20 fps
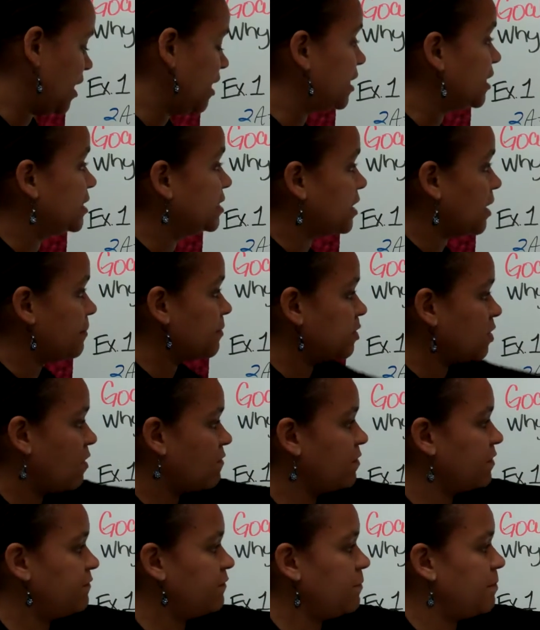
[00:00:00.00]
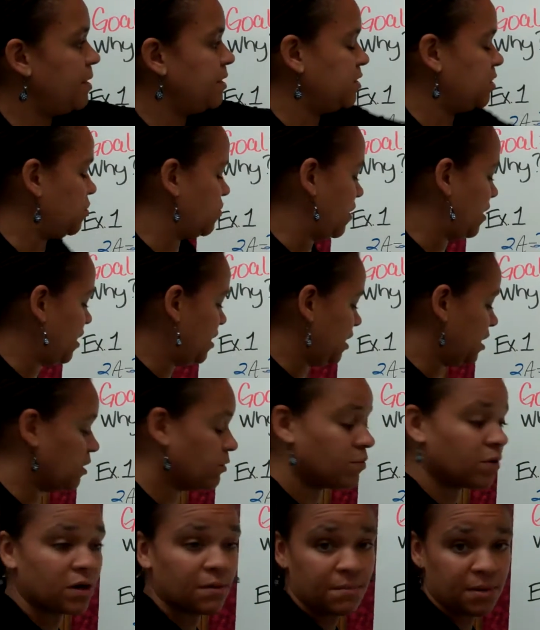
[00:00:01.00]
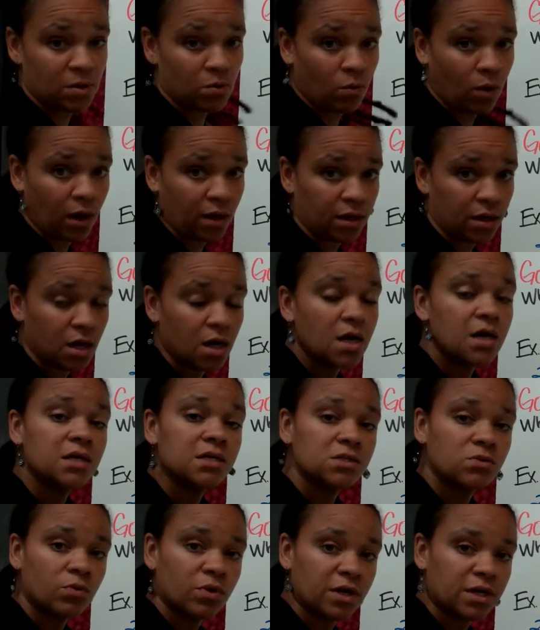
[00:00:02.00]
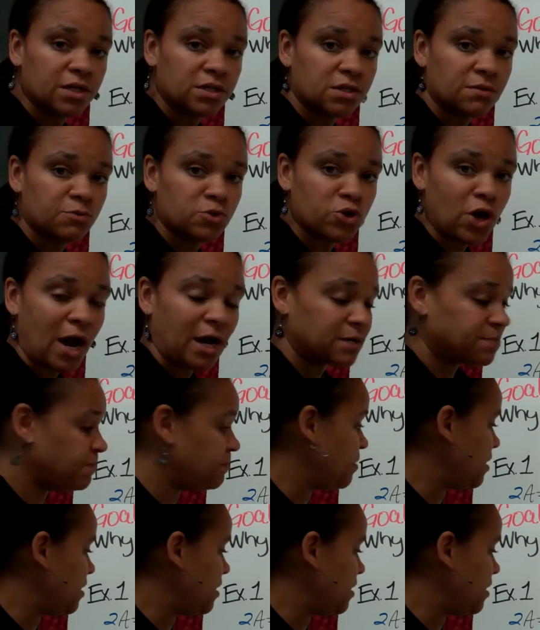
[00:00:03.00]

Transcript: is, I'm solving for base 2, I need to get rid of b1. So we're going to subtract